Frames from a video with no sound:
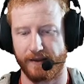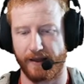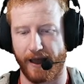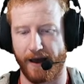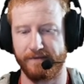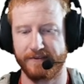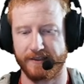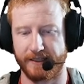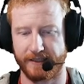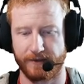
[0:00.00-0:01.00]
have
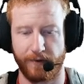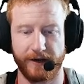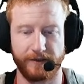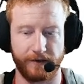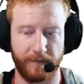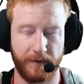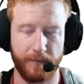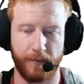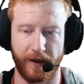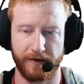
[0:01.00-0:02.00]
this critical compute
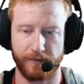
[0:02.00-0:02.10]
point